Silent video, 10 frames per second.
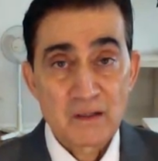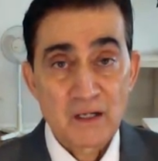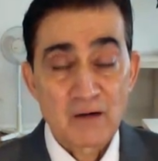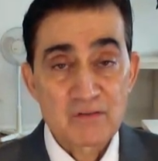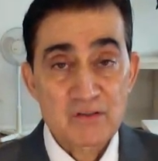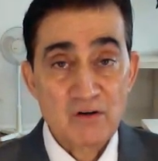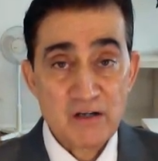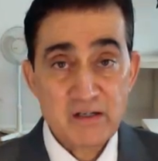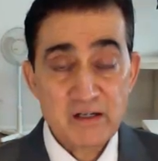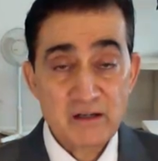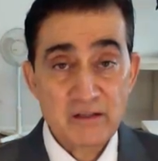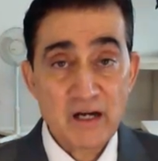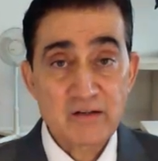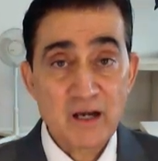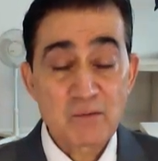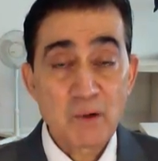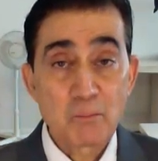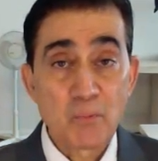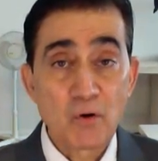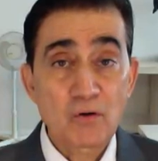I was writing at that time a
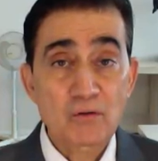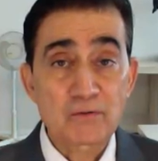book,